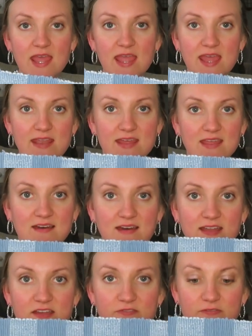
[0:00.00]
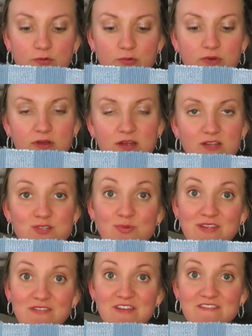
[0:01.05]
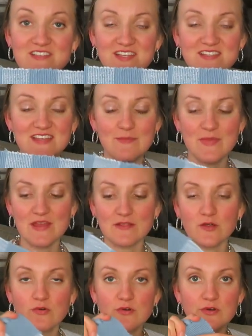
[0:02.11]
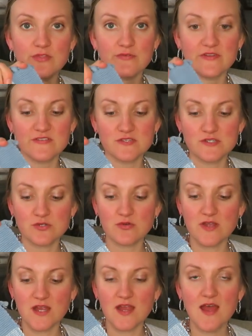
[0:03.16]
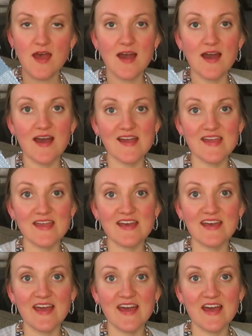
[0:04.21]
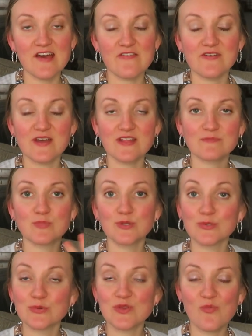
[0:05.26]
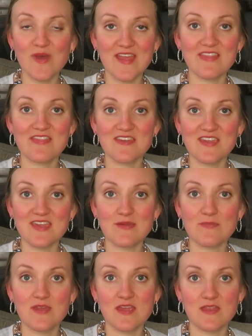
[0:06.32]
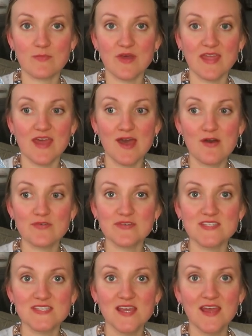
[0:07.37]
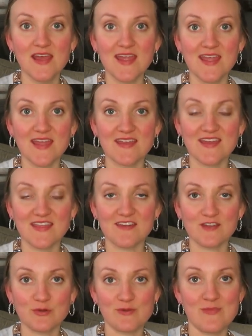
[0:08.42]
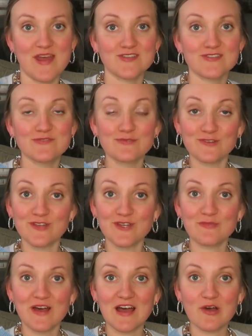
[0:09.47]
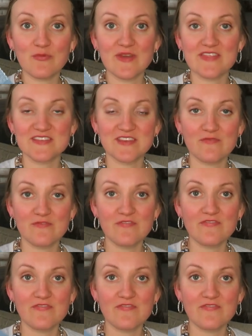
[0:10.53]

And I got it for 25 cents at my local thrift store. I have blue and white theme in my house and I thought it would match really well with some